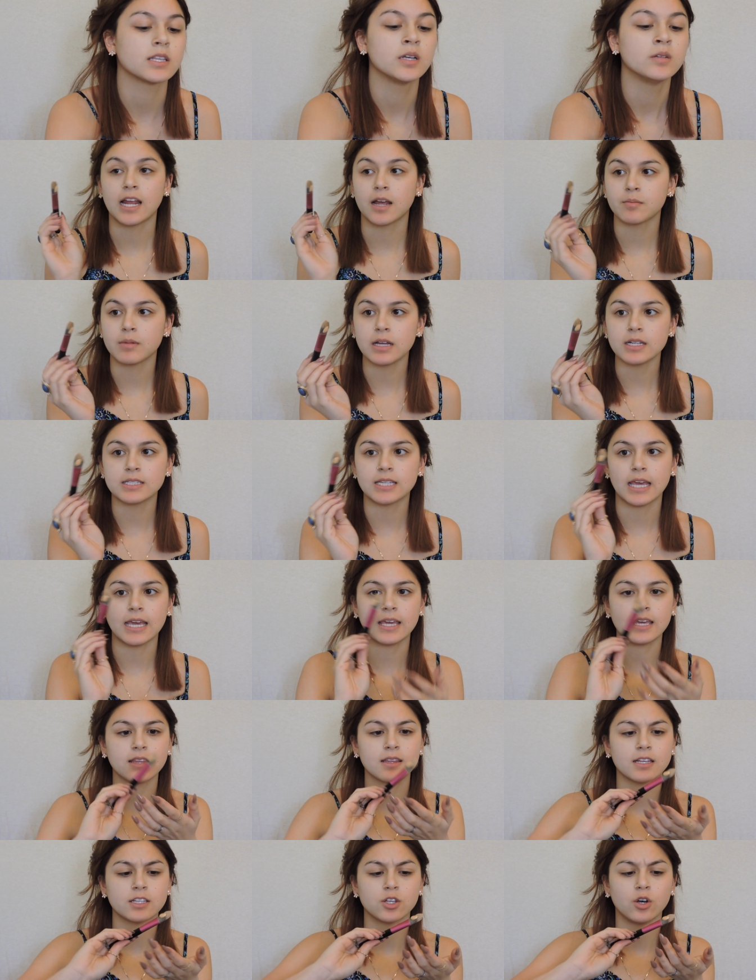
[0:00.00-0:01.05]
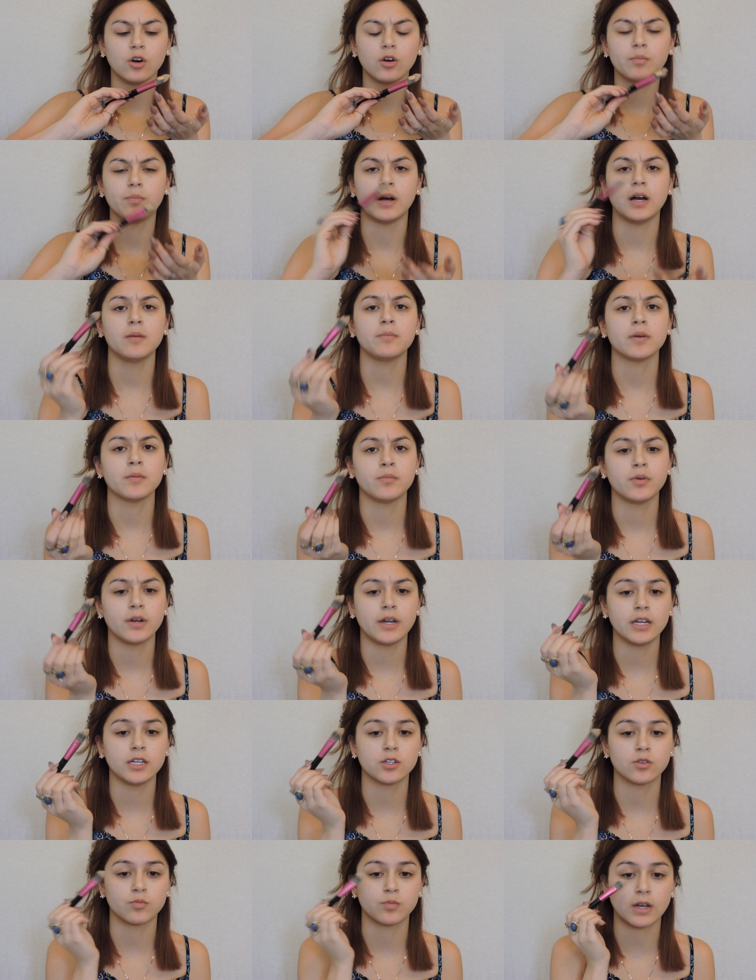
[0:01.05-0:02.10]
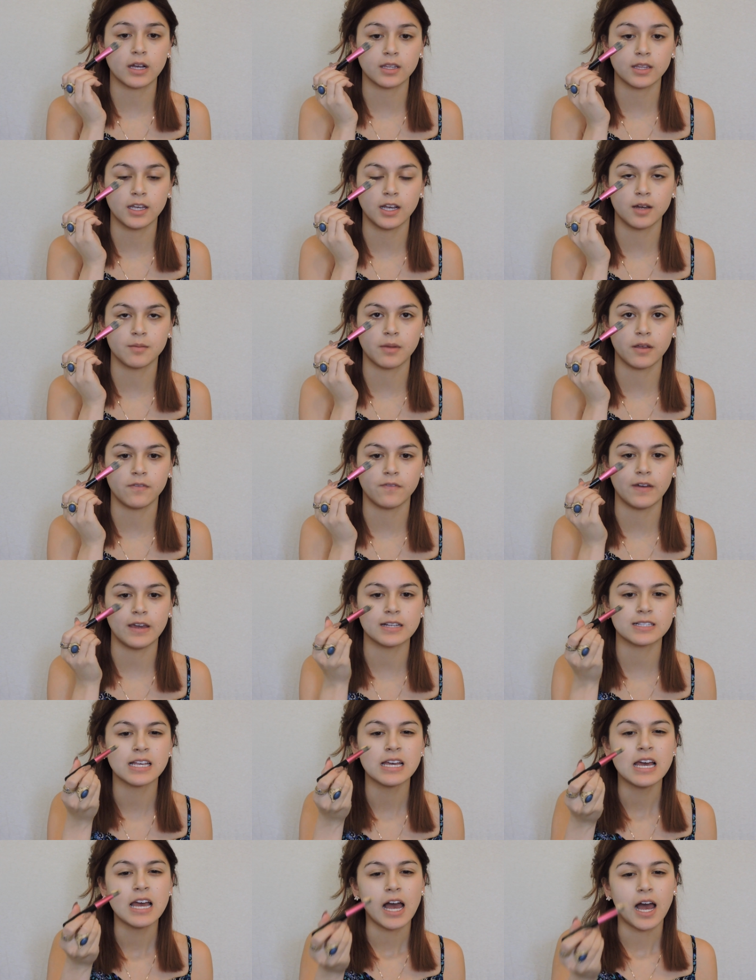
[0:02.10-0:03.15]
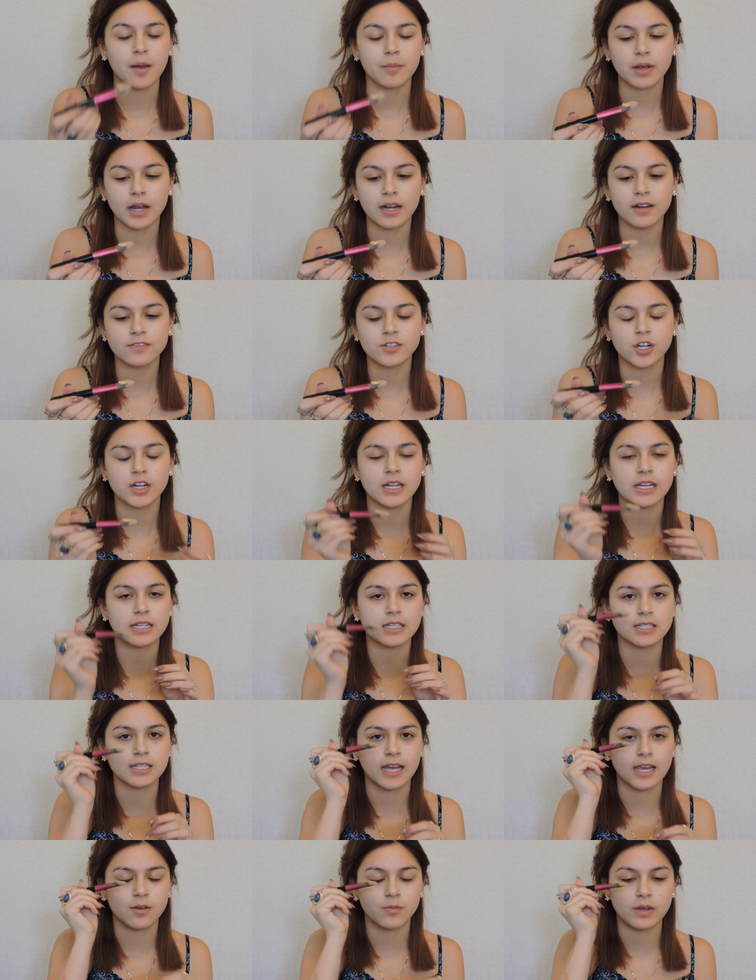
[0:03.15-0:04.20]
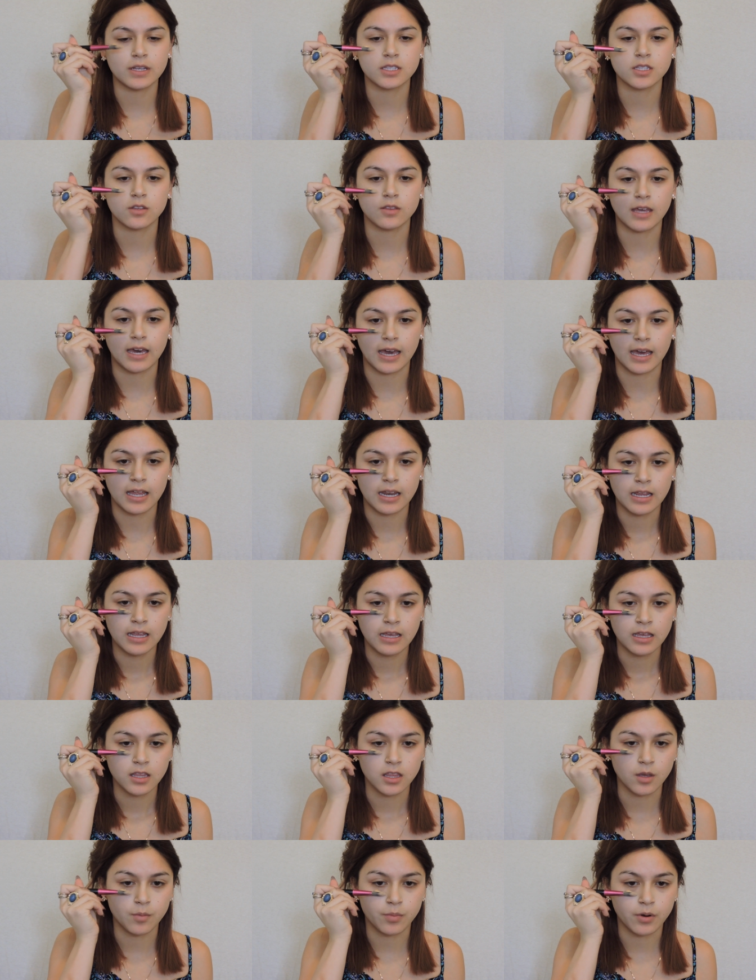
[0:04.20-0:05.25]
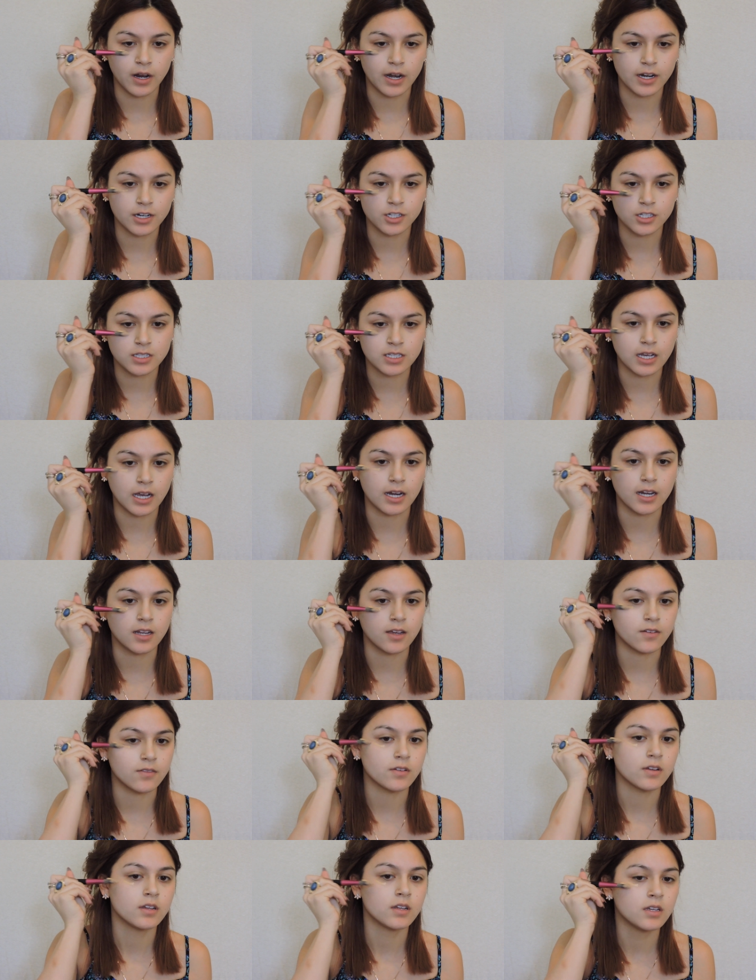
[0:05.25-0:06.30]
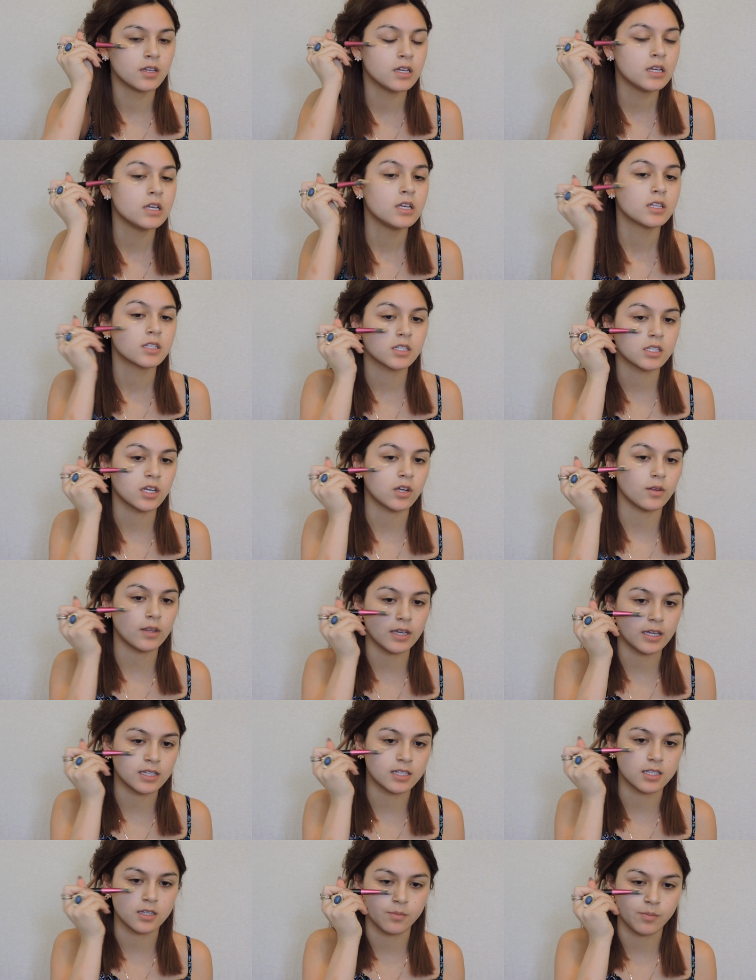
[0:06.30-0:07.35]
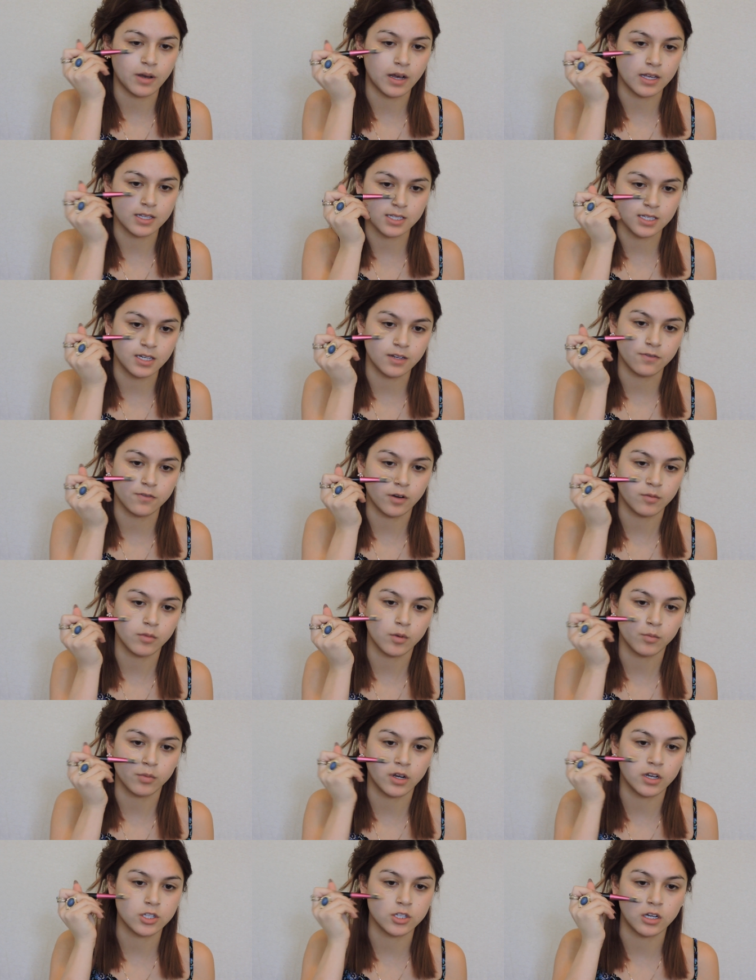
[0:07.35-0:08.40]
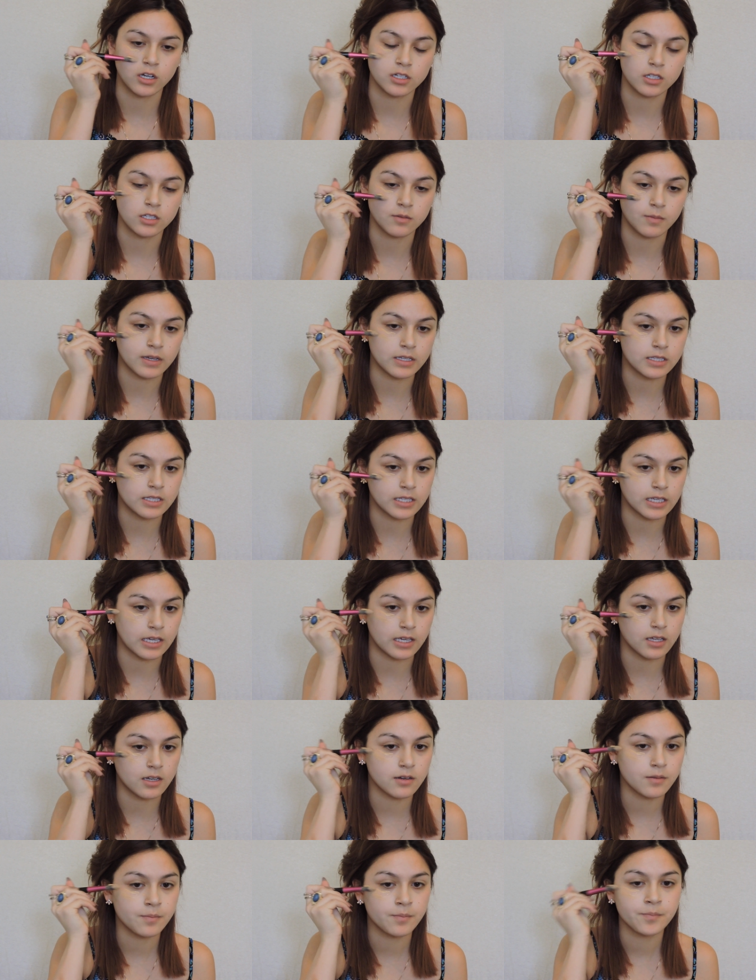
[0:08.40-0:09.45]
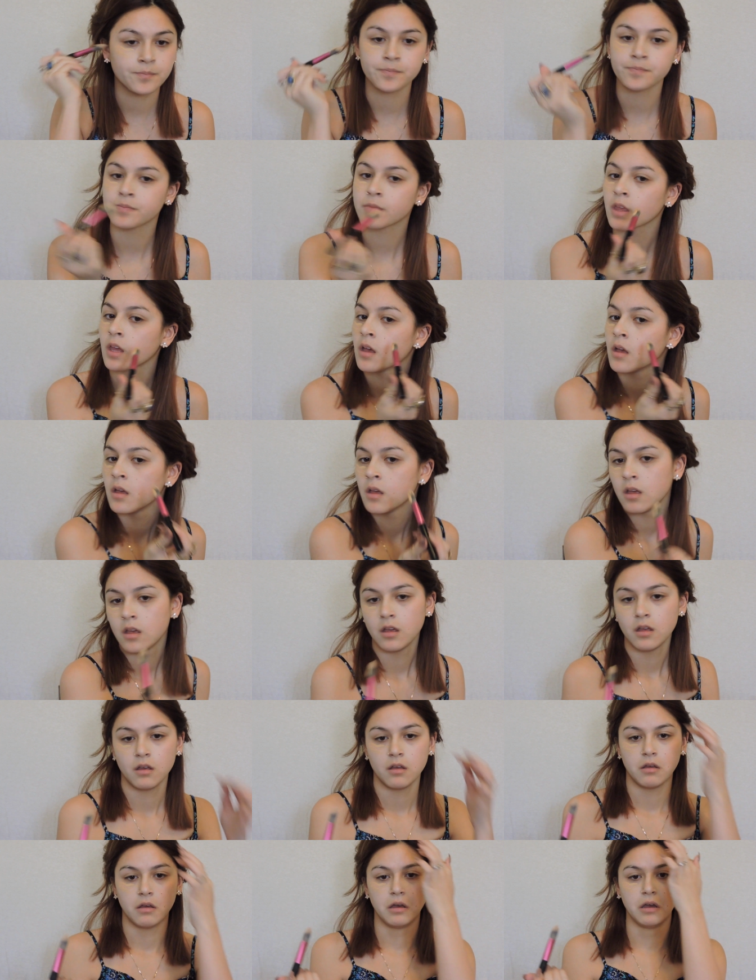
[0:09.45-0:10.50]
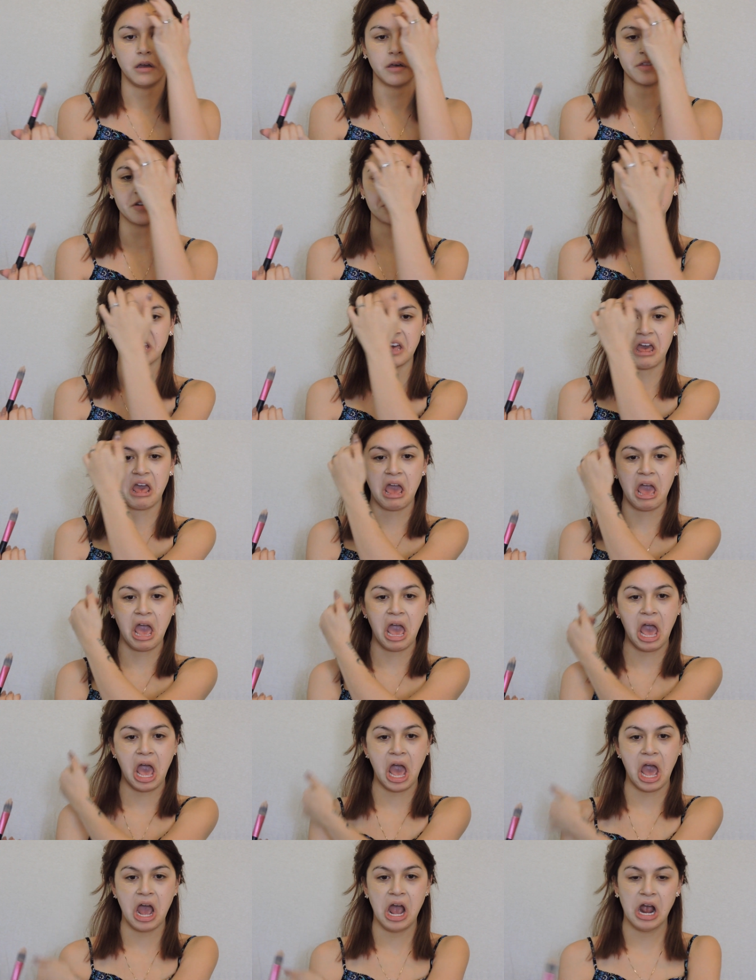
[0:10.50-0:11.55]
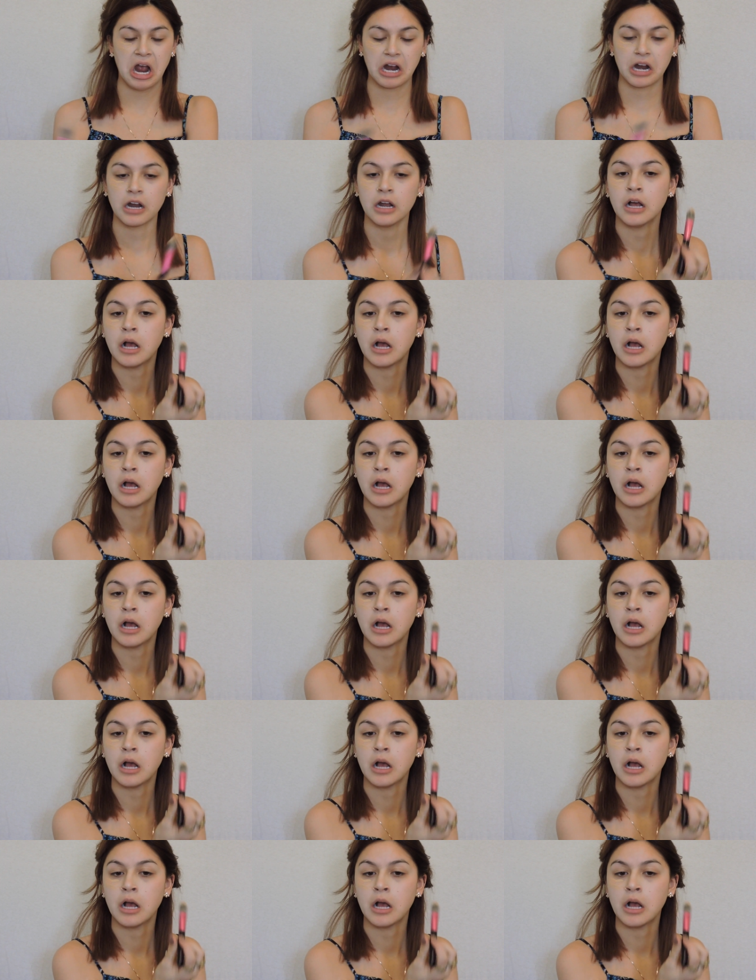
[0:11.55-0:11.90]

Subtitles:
I'm not taking this whole pump and putting directly on my face. I'm kind of turning it sideways so that the product just kind of slowly gets deposited from the brush onto my skin. Oh, there's a hair.